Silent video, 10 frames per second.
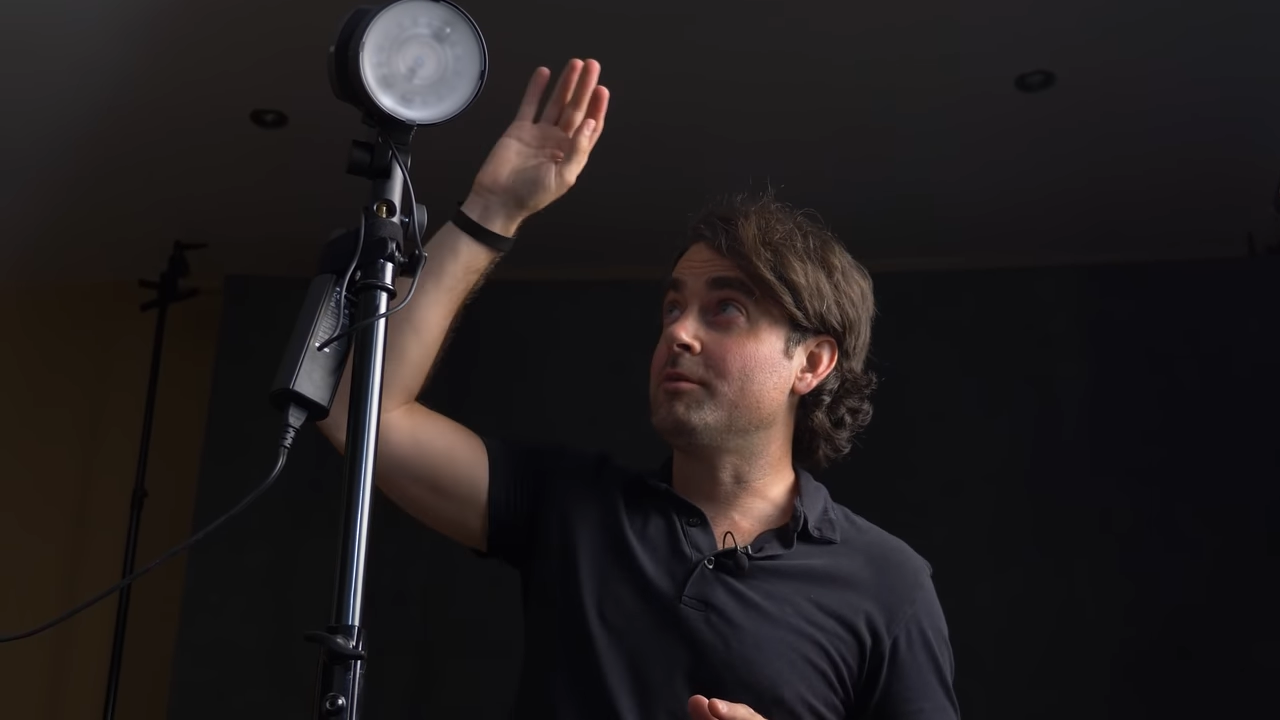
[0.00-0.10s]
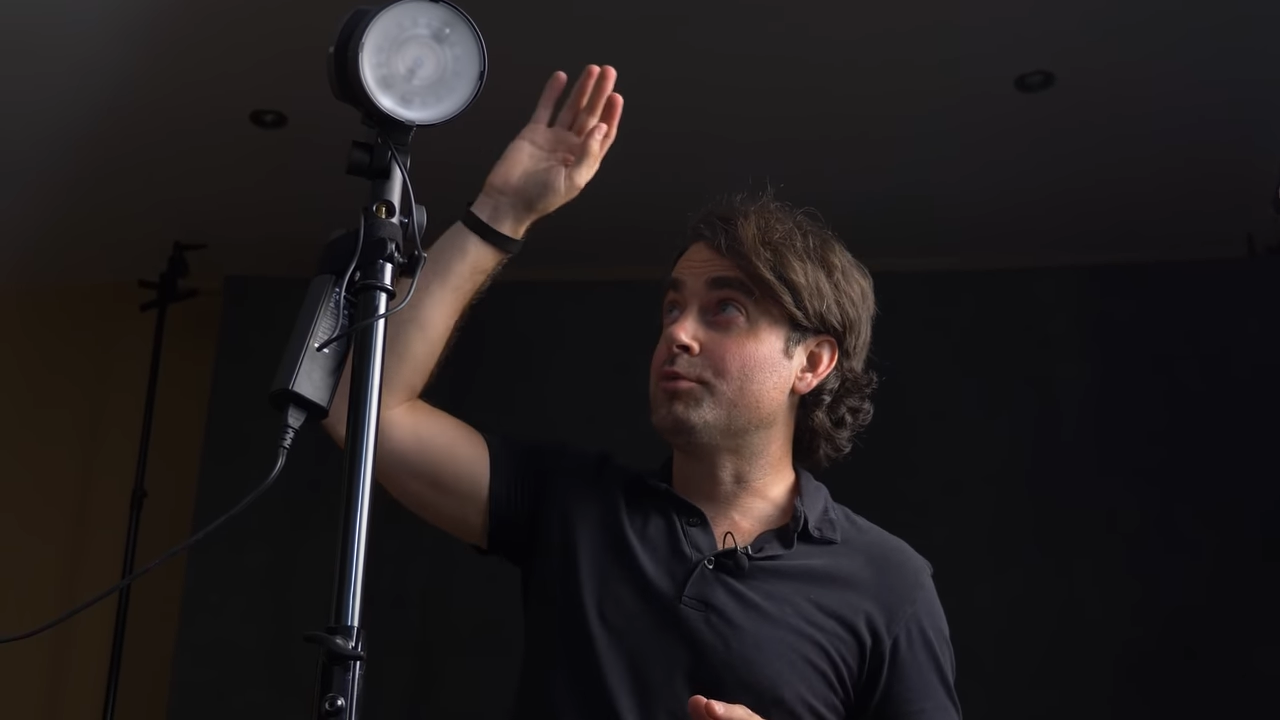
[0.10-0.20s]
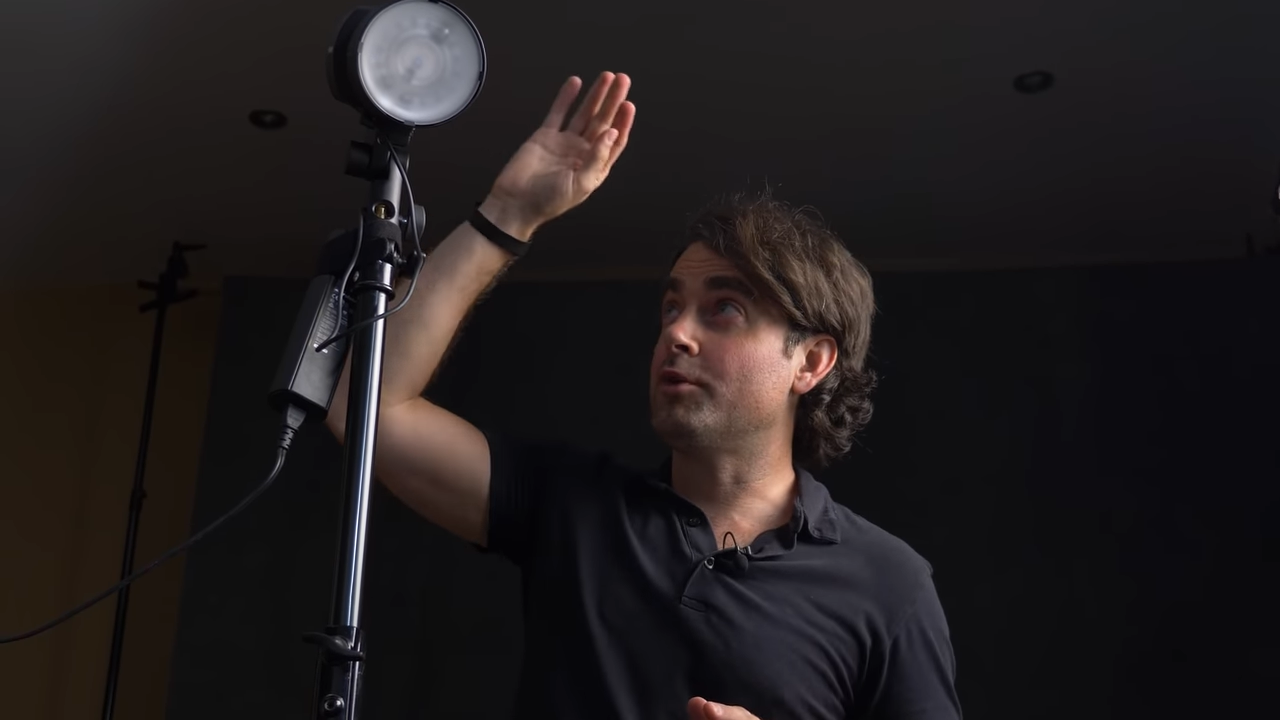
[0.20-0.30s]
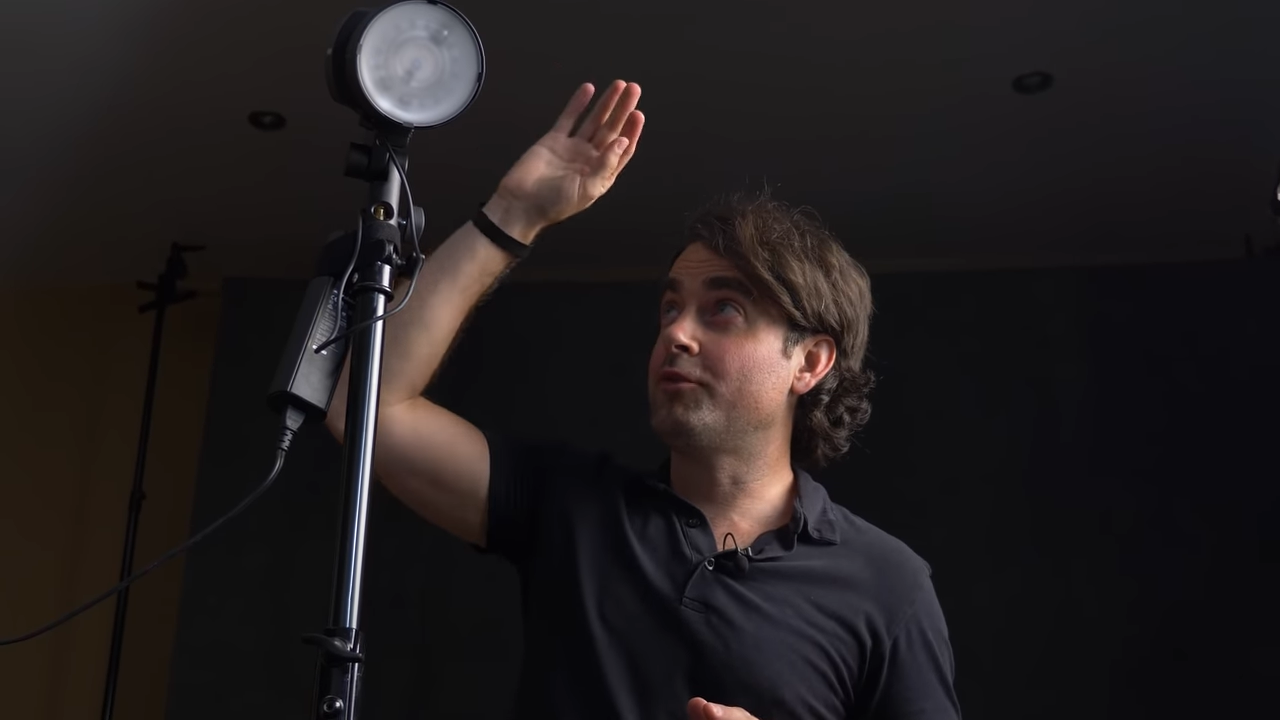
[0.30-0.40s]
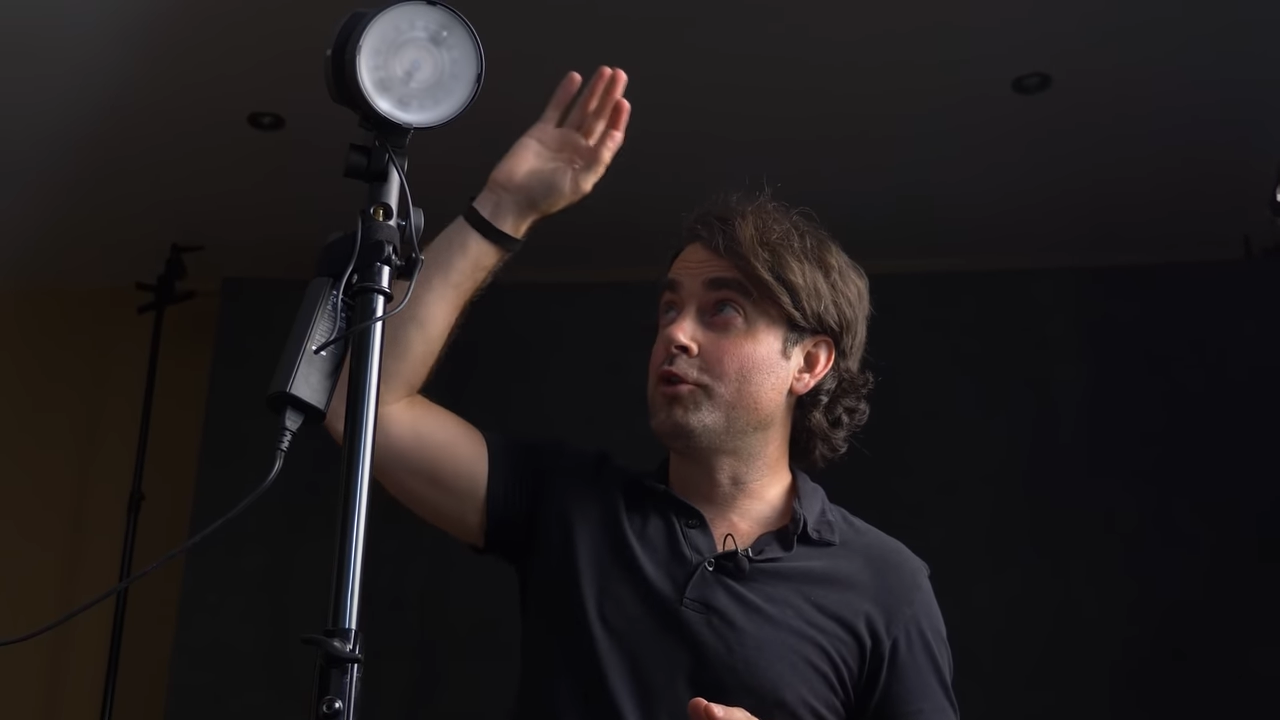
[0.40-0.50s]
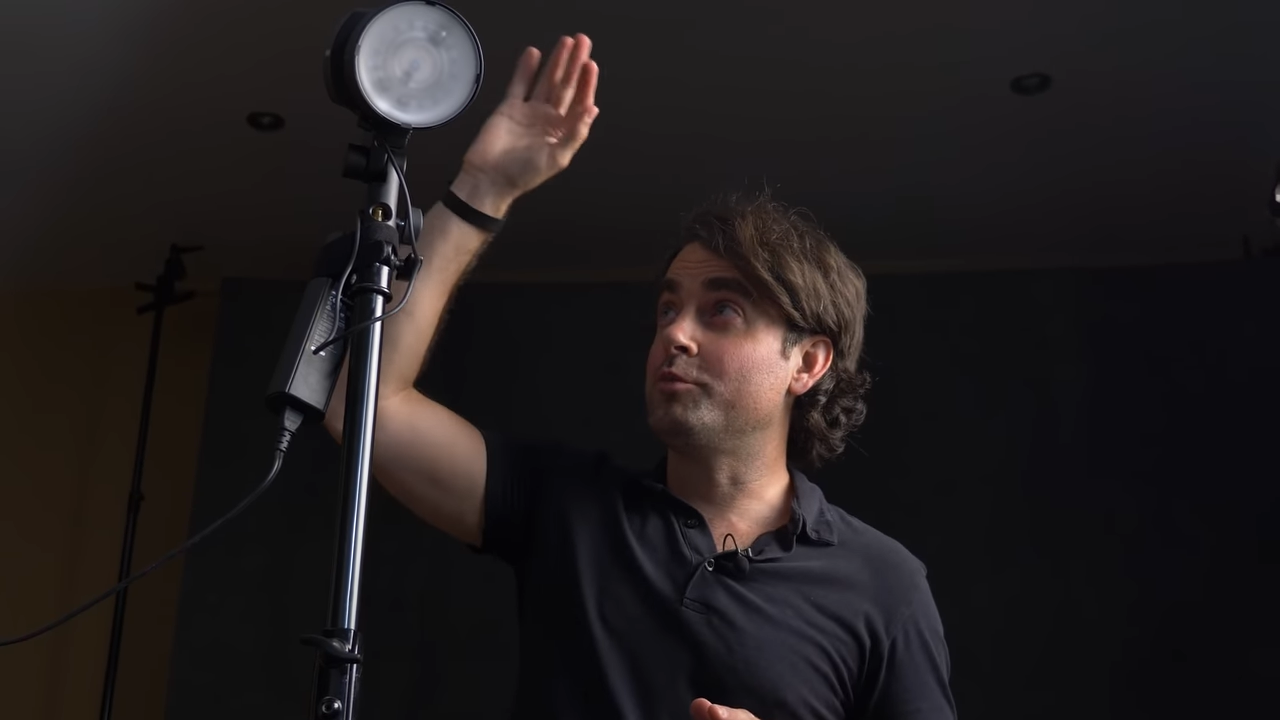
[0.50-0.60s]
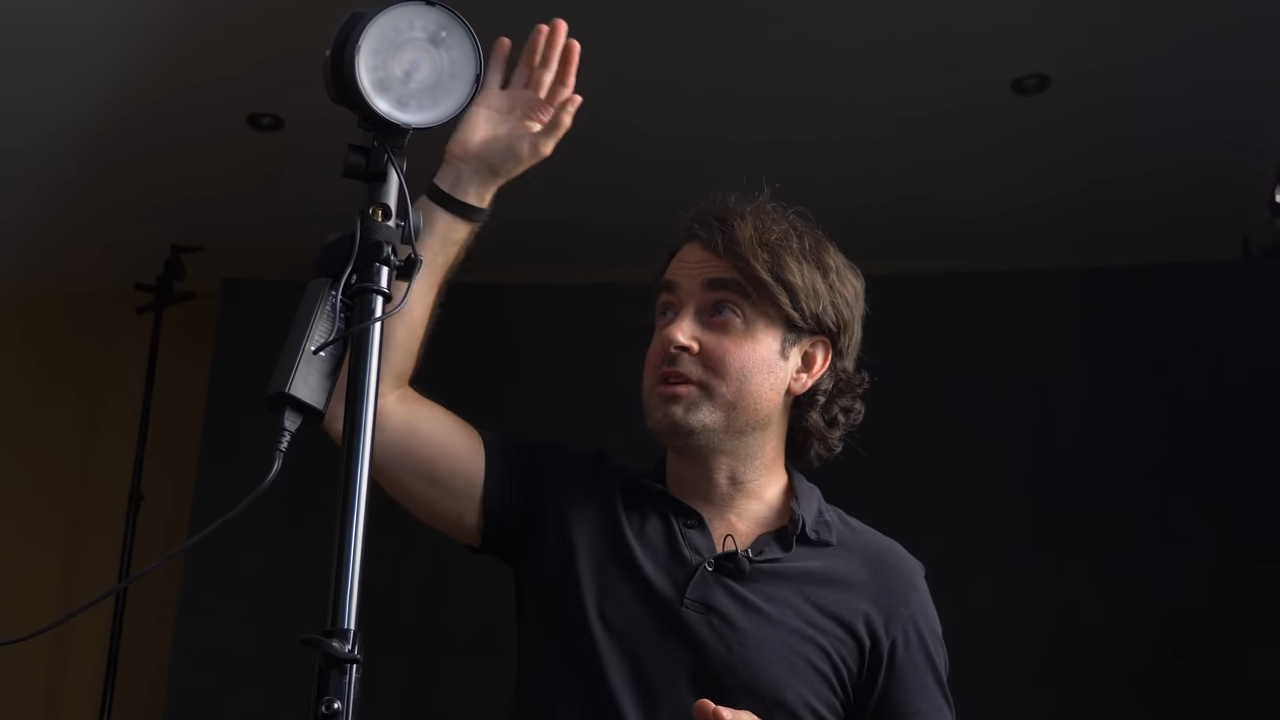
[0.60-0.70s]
a Profoto